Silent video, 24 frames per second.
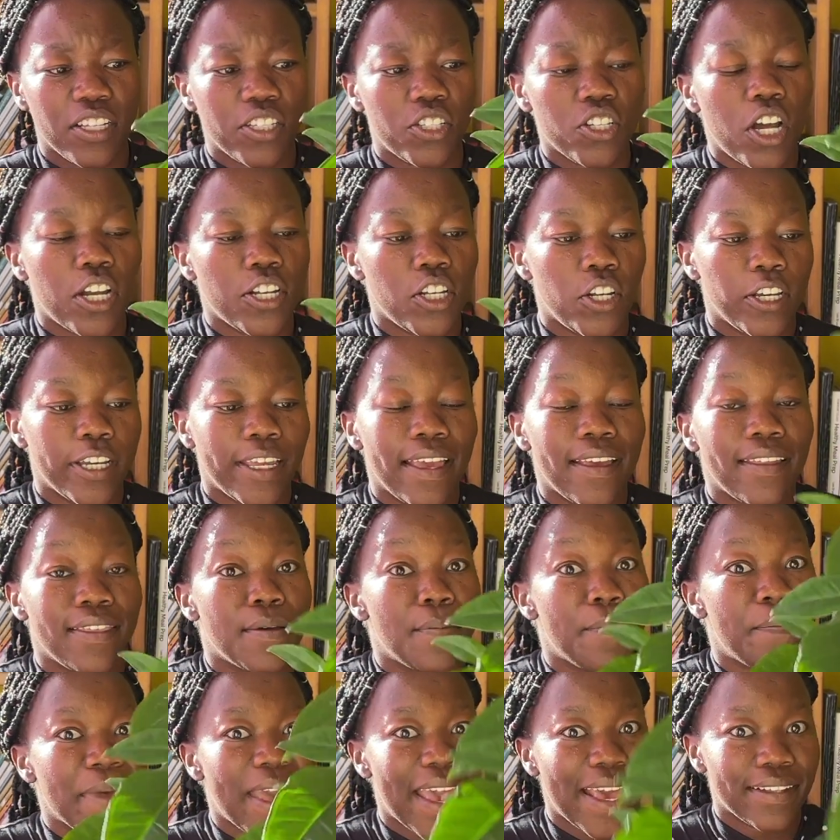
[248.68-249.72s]
not looking the
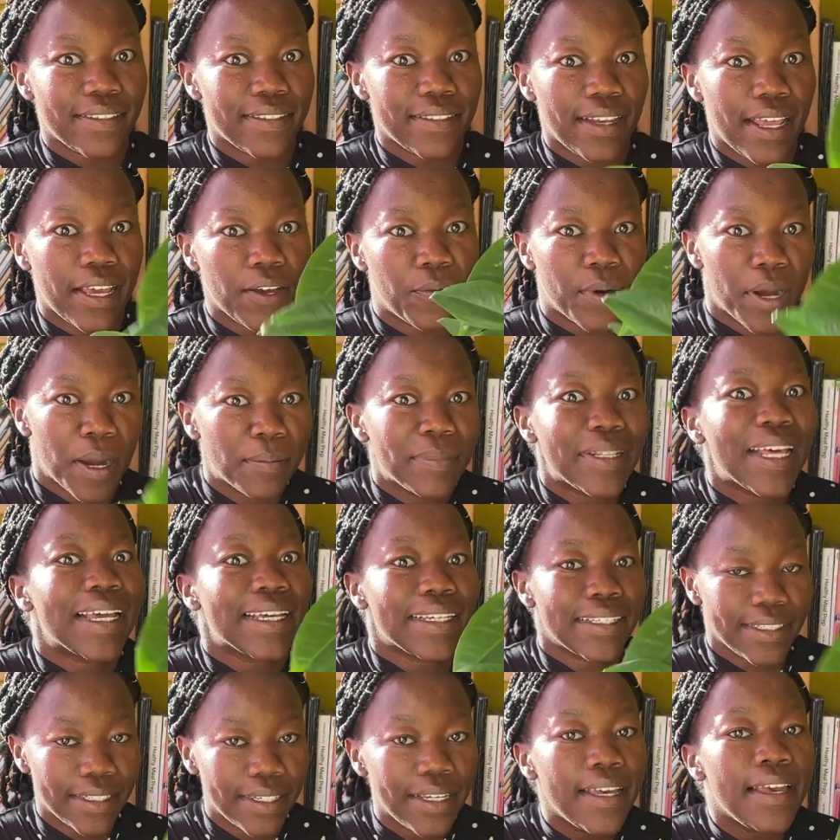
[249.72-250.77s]
best. Like where I'm
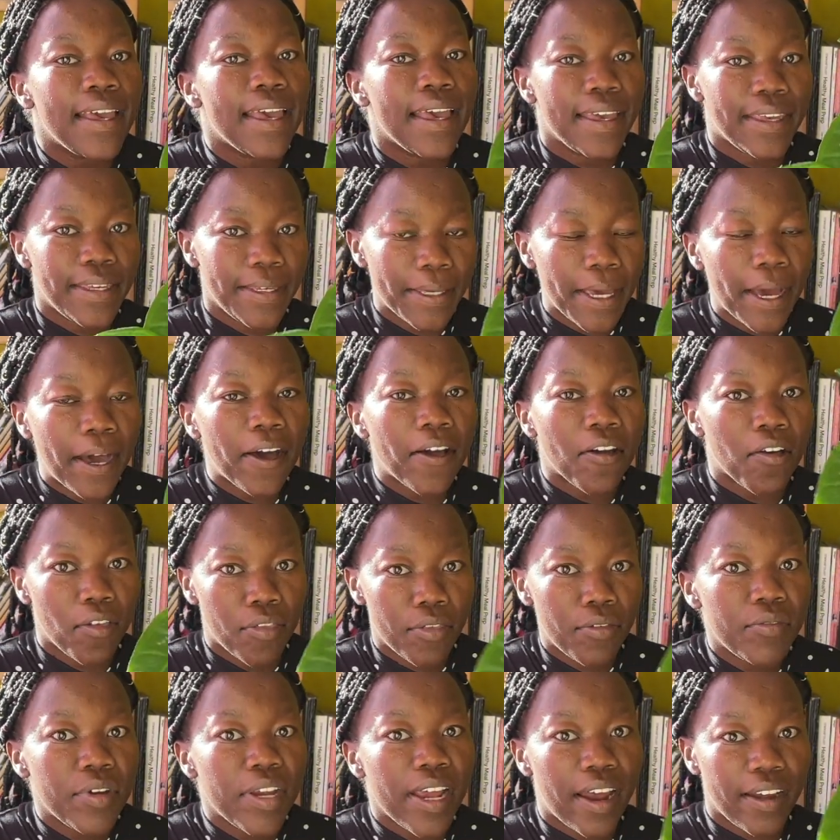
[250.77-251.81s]
like, yeah,
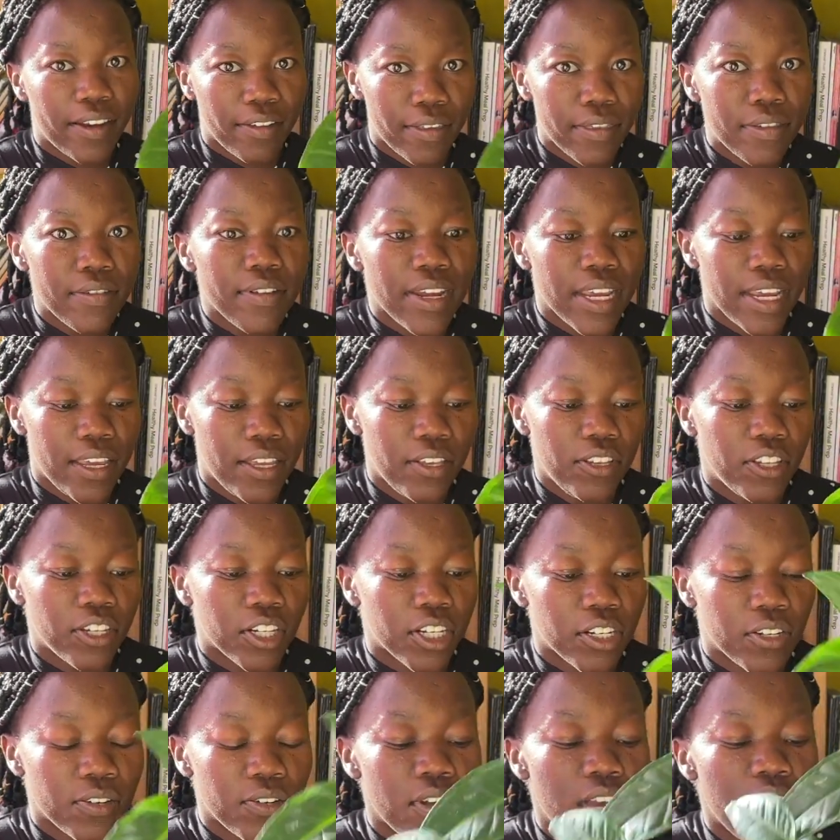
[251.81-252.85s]
3 out of 3, you
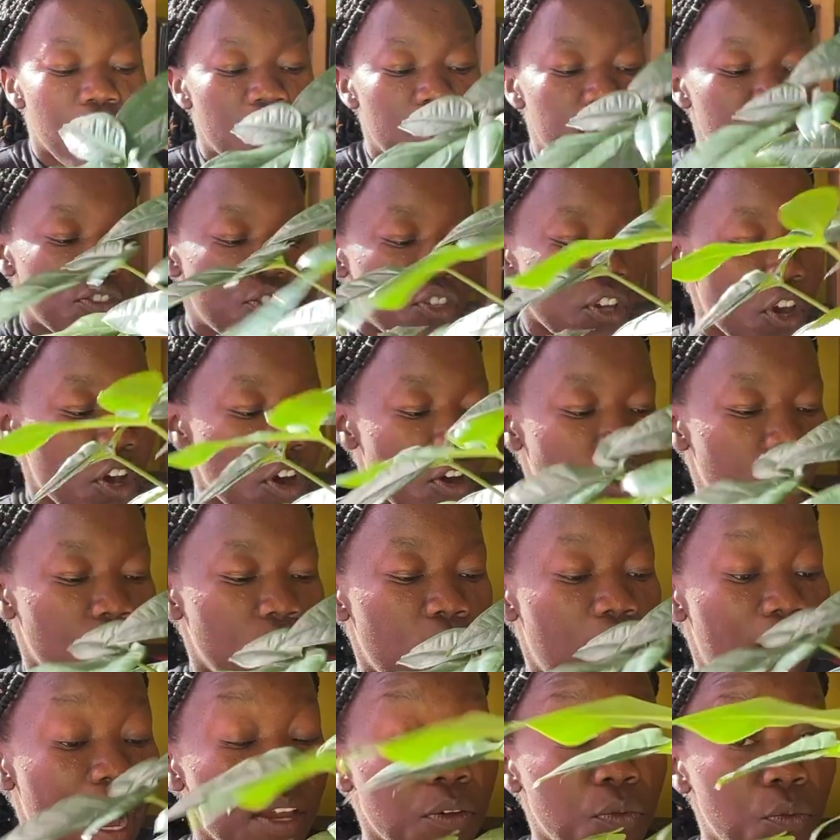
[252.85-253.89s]
know? So
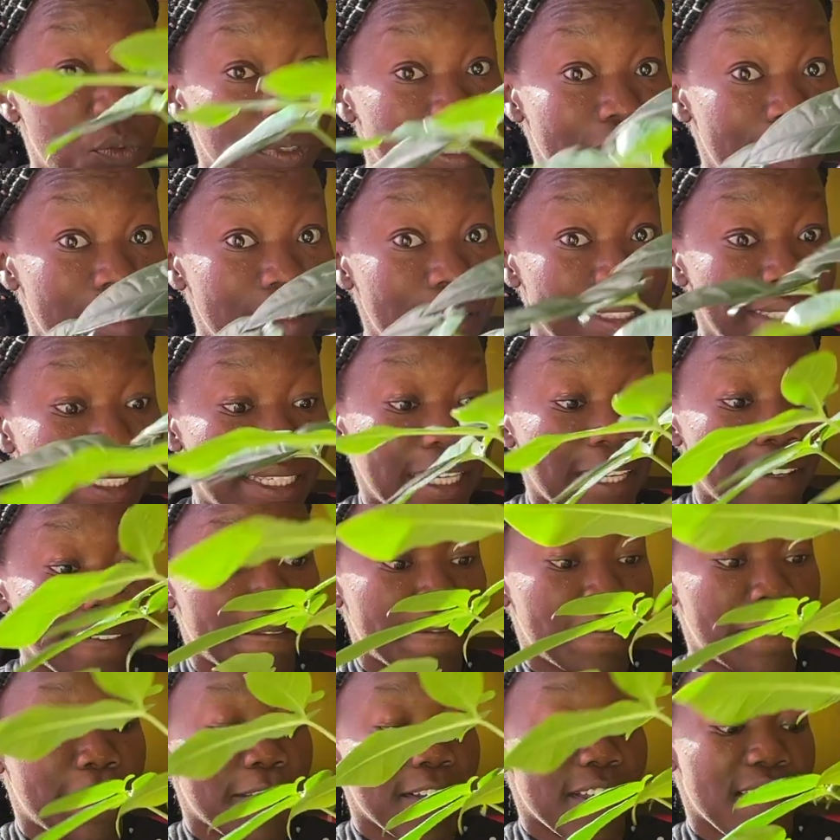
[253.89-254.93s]
I will
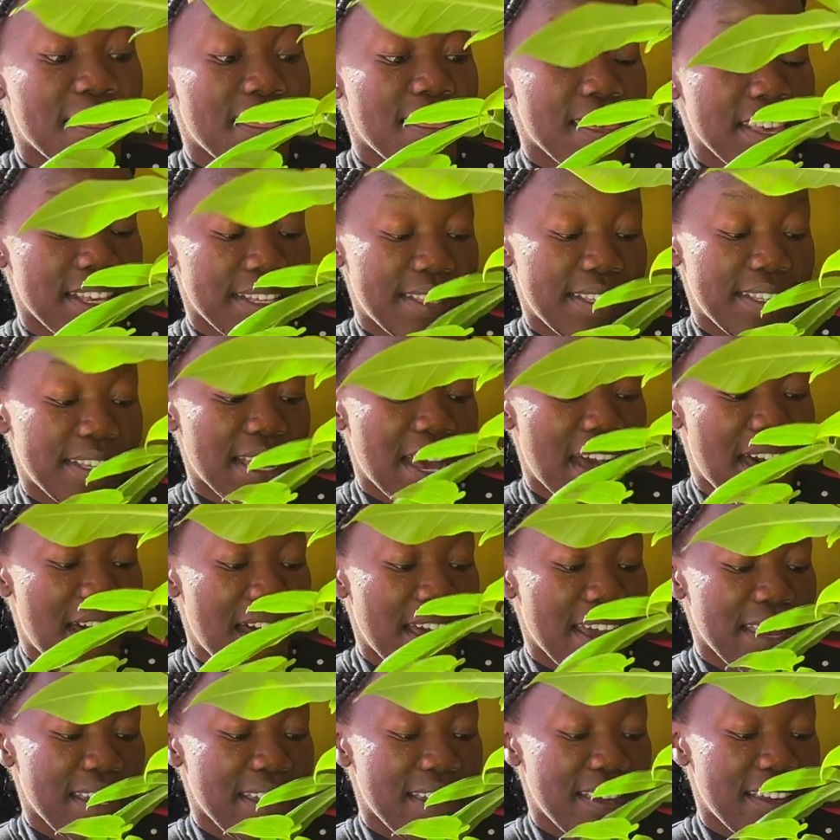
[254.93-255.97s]
give this
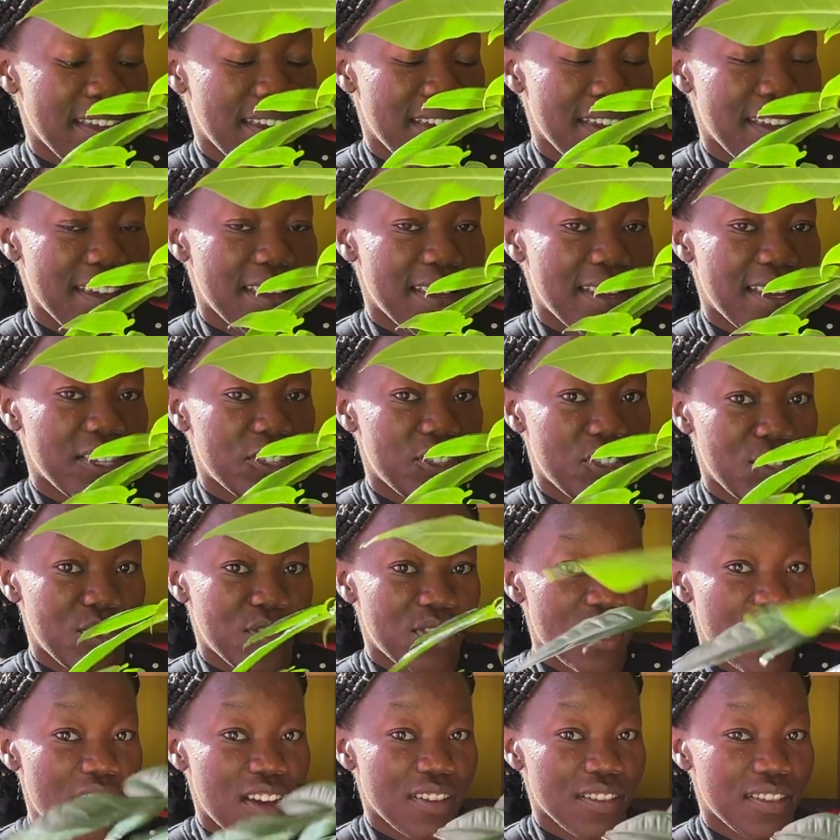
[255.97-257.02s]
guy a 2
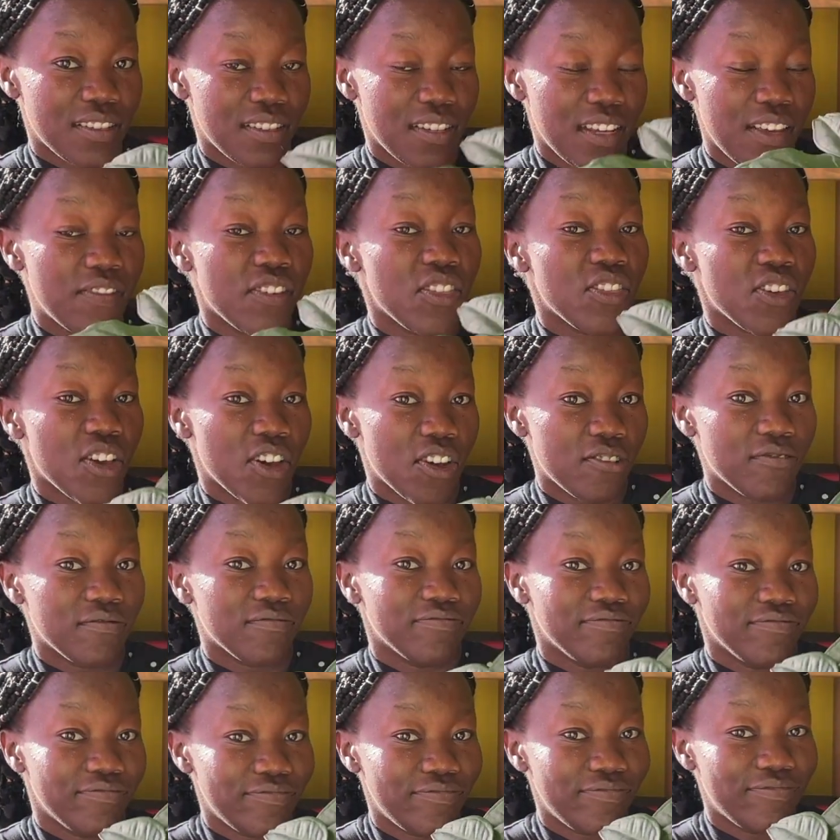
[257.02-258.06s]
stars, even though
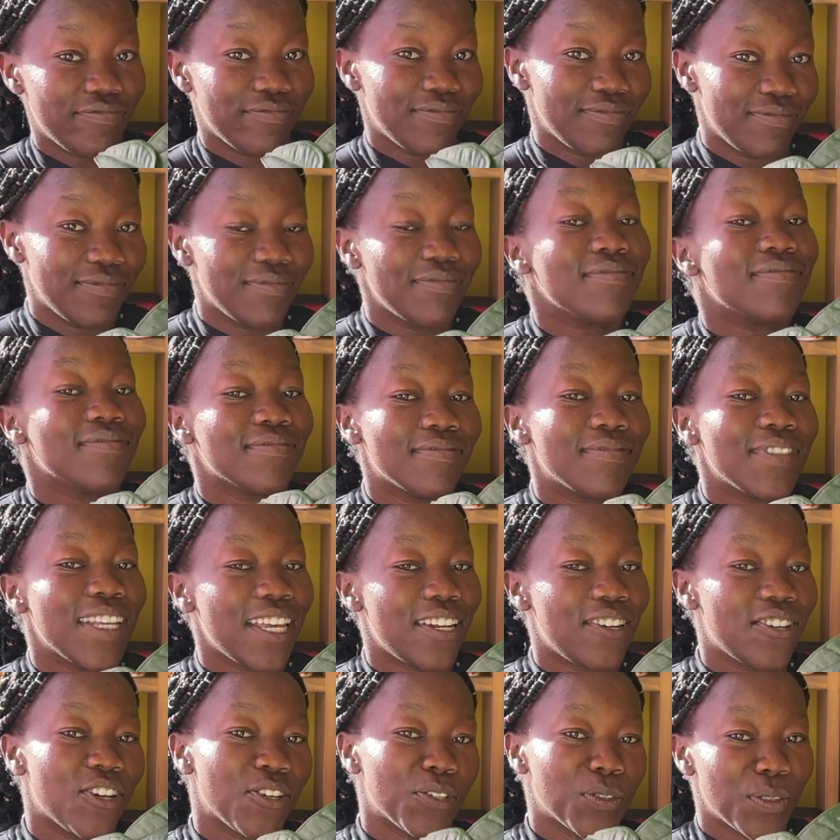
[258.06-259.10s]
it
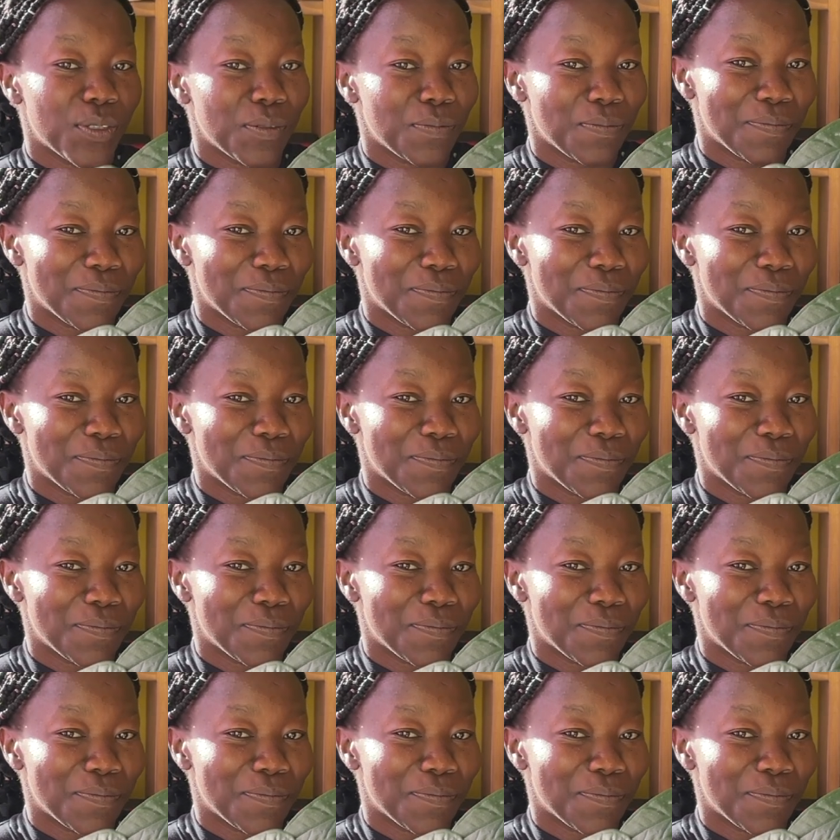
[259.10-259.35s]
knows.